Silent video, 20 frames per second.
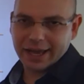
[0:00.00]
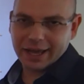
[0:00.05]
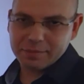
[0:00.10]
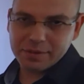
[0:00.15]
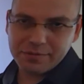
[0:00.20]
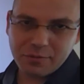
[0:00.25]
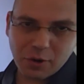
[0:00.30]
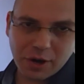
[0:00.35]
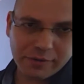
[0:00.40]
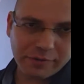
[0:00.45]

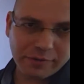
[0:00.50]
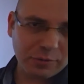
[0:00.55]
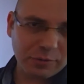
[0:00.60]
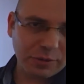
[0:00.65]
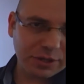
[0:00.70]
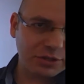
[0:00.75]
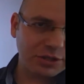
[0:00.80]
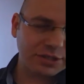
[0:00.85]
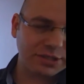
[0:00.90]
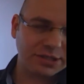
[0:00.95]
and before
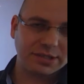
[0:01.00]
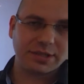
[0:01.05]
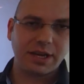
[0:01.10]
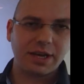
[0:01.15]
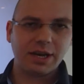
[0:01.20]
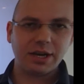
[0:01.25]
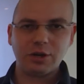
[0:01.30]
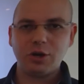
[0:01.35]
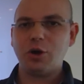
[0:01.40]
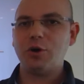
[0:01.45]
everyone just
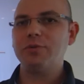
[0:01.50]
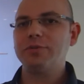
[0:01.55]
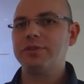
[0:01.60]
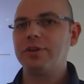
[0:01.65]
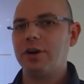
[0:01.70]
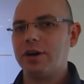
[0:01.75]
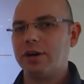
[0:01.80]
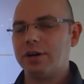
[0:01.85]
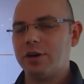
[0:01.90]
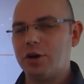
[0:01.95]

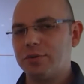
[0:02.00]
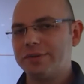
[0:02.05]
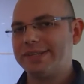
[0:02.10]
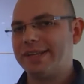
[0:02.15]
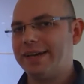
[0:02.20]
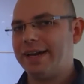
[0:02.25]
goes